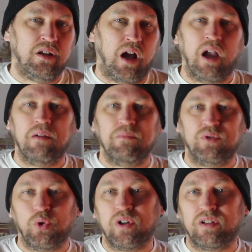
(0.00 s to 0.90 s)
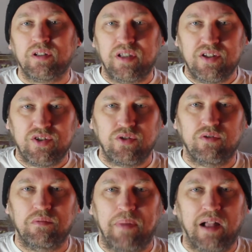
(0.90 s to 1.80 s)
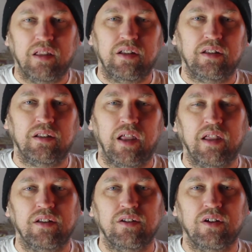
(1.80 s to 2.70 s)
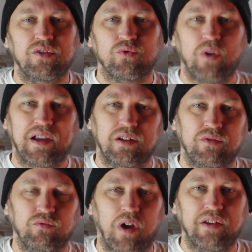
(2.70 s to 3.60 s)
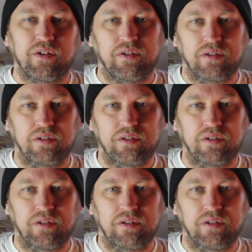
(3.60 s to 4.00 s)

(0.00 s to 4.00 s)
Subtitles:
I am Doragon Kishu, Paladin and Dragon Rider.